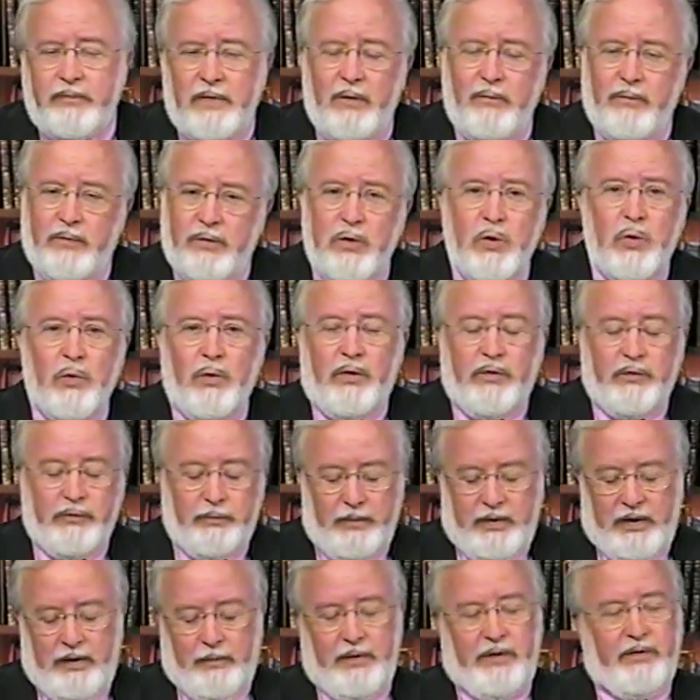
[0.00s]
viewers
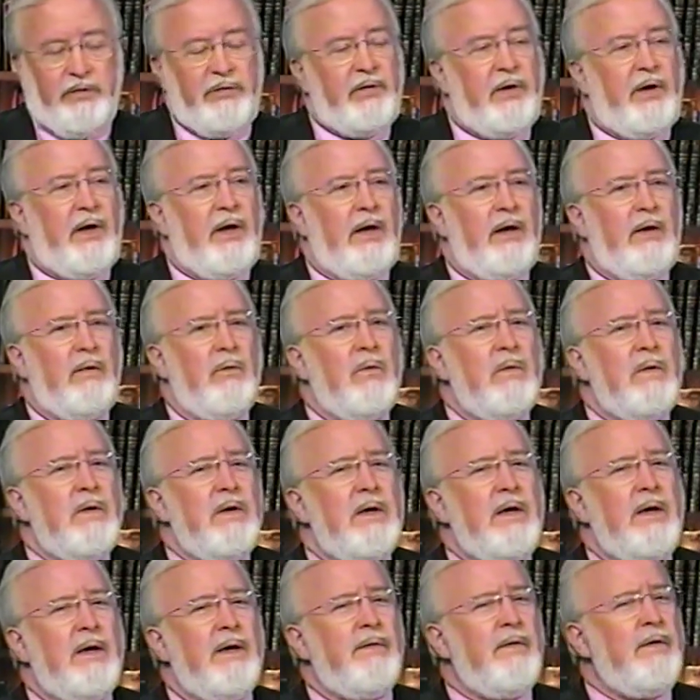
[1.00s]
may be saying,
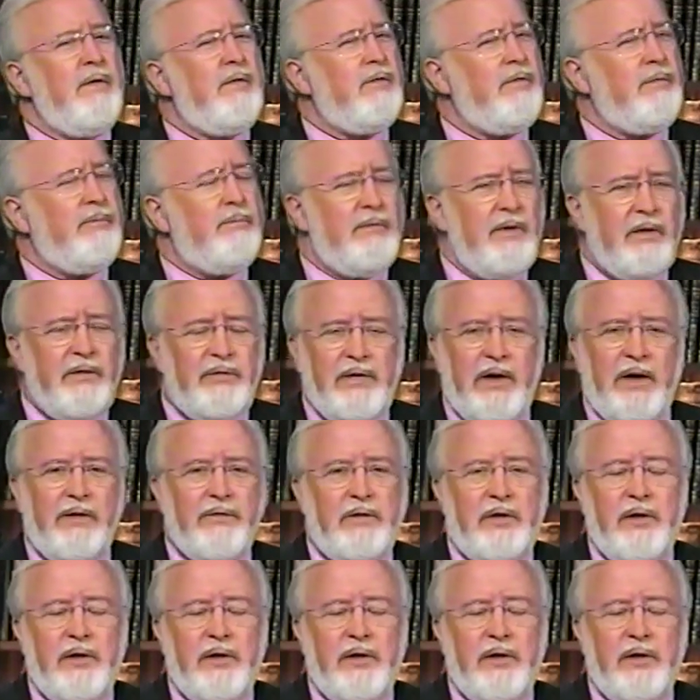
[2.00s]
well, this, this sounds a